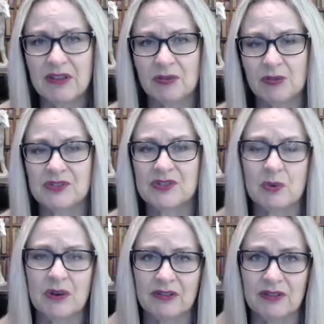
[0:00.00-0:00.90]
was the
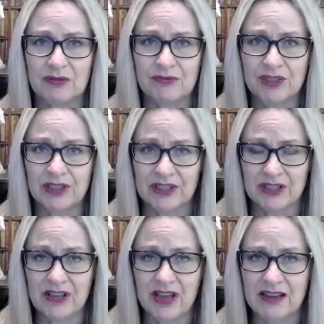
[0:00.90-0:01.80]
one that really
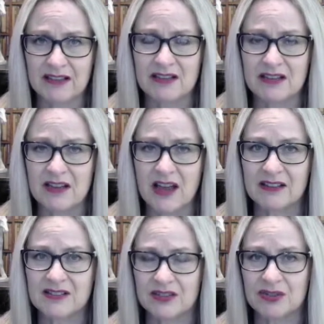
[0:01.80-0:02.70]
had the
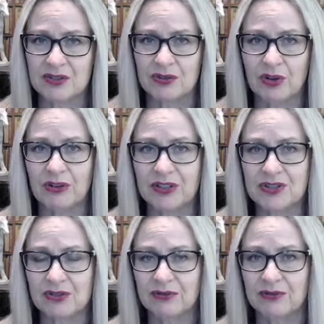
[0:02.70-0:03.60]
access to knowledge
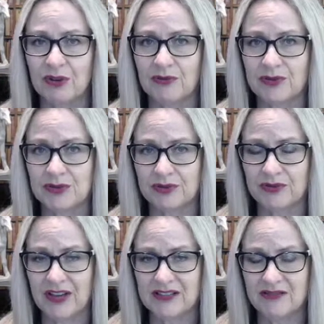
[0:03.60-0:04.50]
of the true
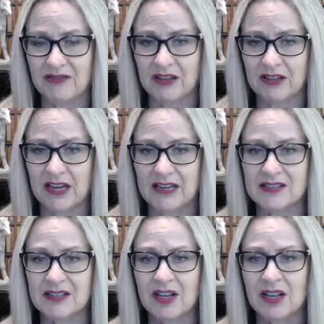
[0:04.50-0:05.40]
facts in that
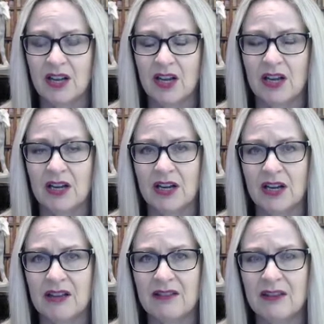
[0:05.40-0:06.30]
case,
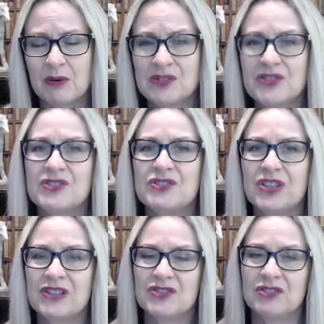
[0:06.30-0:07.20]
there was a
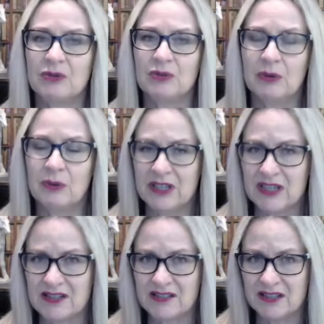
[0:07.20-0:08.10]
suggestion when
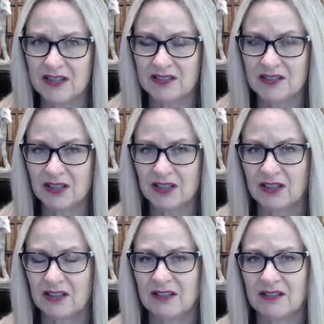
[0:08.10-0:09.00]
he said
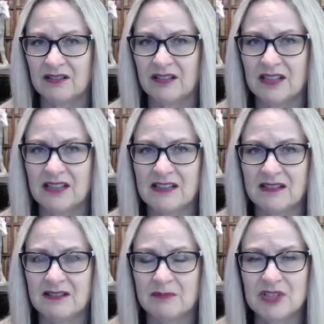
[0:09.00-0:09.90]
that
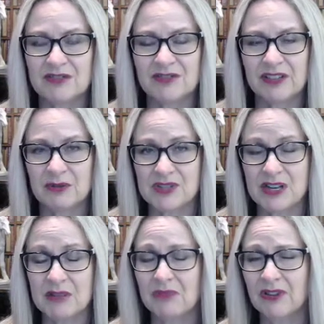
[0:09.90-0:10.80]
Mr. Fleck was a
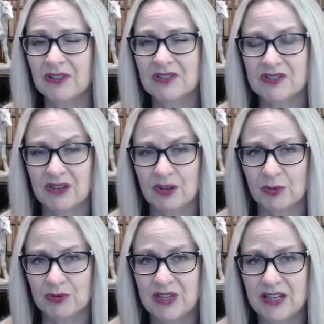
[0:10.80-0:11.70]
most
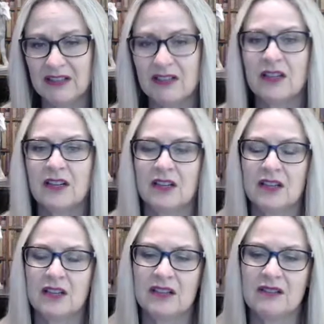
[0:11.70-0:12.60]
desirable tenant,
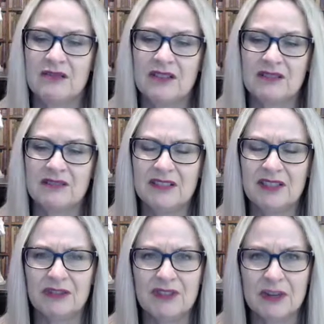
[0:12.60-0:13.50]
that
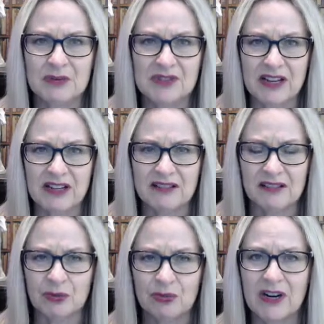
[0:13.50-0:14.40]
there was a
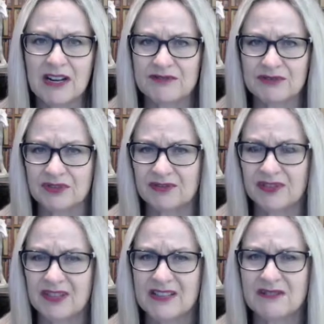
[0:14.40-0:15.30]
raft of
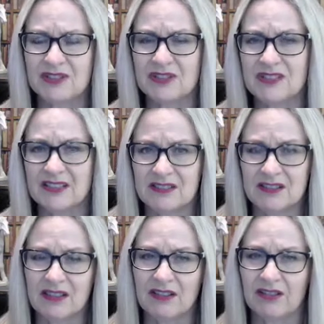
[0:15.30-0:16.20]
evidence
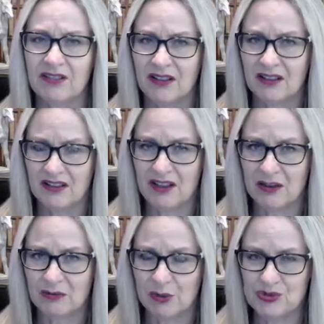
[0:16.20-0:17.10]
underneath that
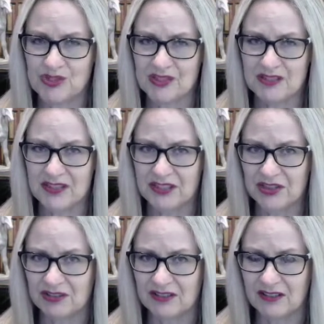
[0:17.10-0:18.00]

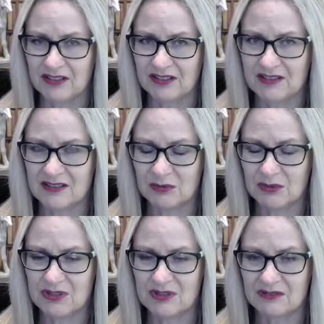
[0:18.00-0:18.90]
representation that
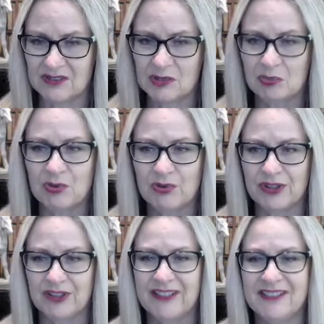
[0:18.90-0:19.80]
would support
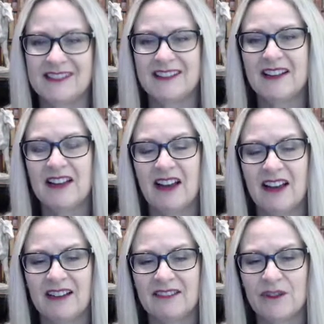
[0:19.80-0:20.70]
it.
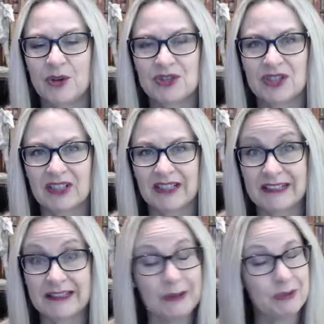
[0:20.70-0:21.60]
Unfortunately,
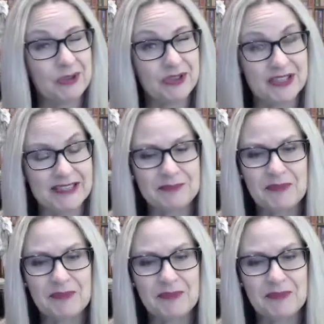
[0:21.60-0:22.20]
there was none.